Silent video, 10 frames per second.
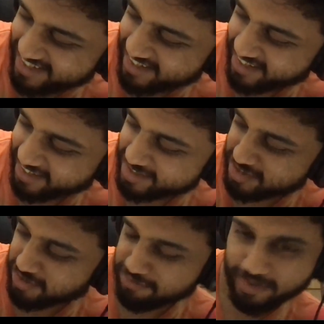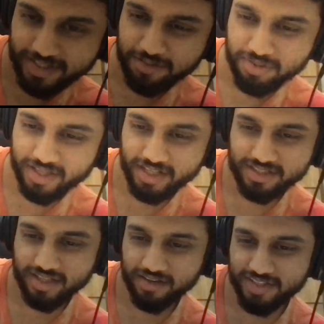Negation of material
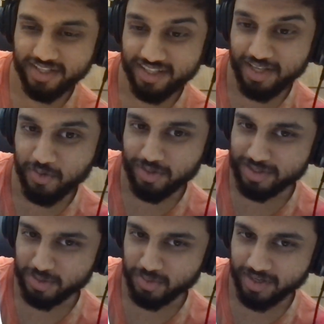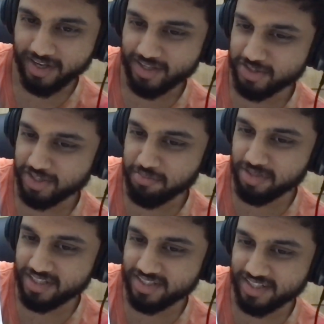implication, I've said equals to. I could
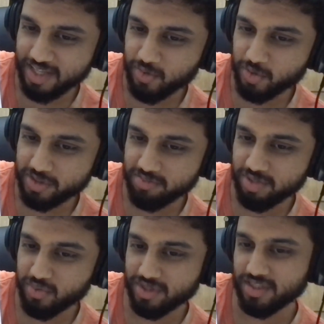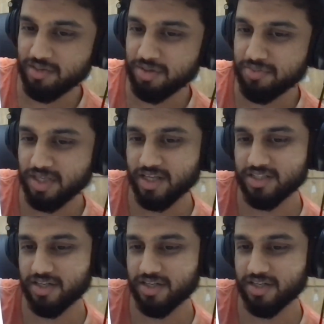replace that equal to symbol with a double implication, right?